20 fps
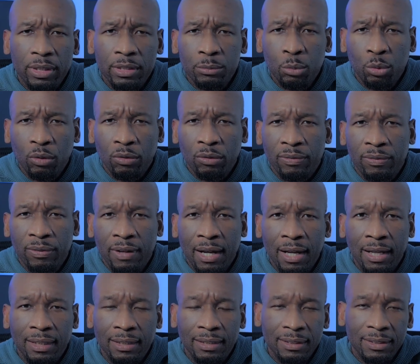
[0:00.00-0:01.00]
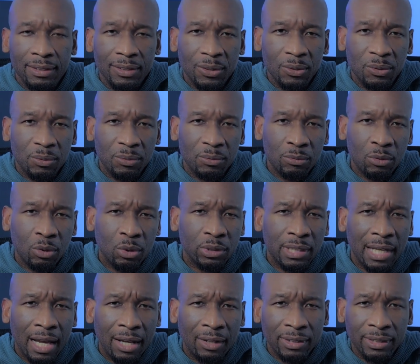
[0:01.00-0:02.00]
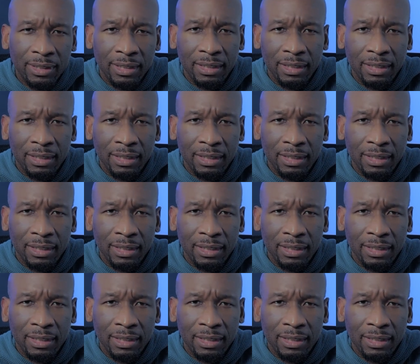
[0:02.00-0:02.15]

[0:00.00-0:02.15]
is more refined, more dialed